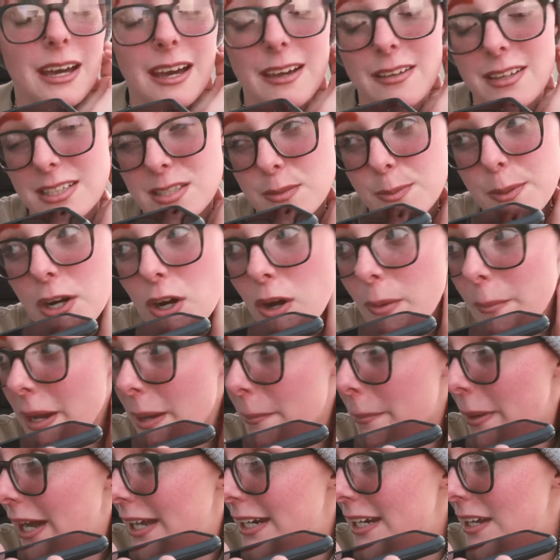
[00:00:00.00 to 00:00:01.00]
It's been on
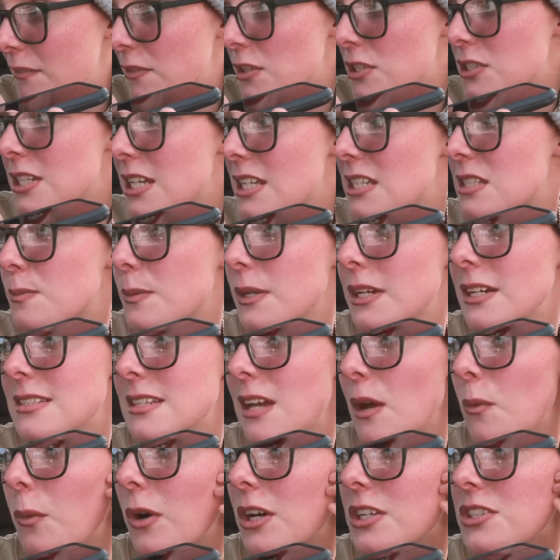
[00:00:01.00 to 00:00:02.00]
my mind ever since, because
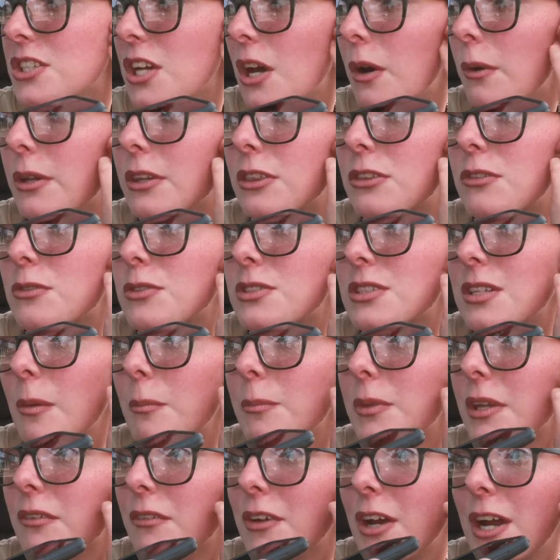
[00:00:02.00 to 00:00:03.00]
I was going through
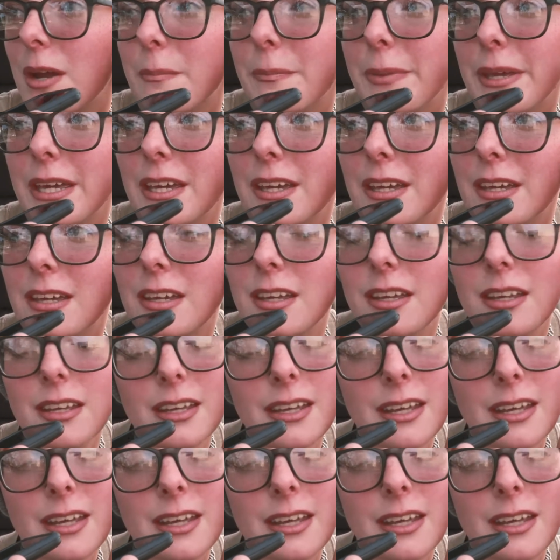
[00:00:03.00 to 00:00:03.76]
something very big